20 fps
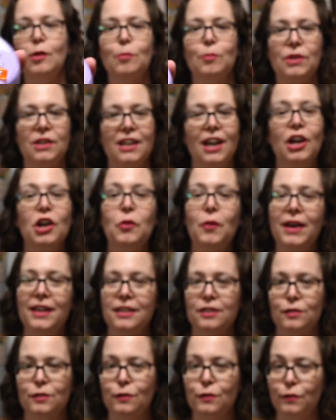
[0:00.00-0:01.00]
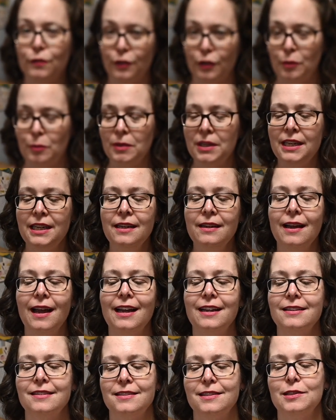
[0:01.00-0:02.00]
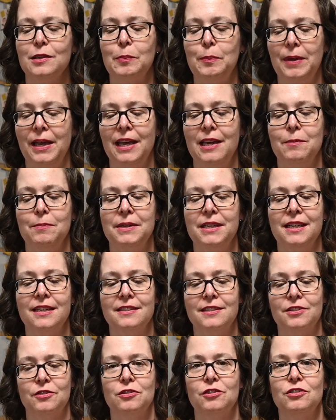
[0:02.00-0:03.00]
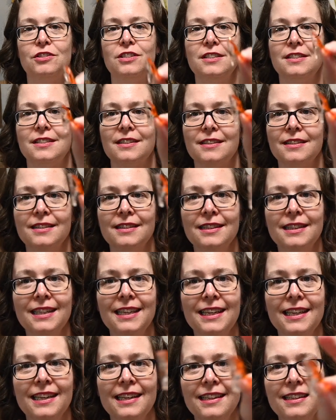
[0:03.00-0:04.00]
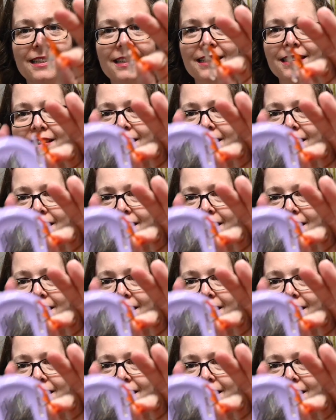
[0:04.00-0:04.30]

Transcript: but not quite as firmly as the pin because there's just a little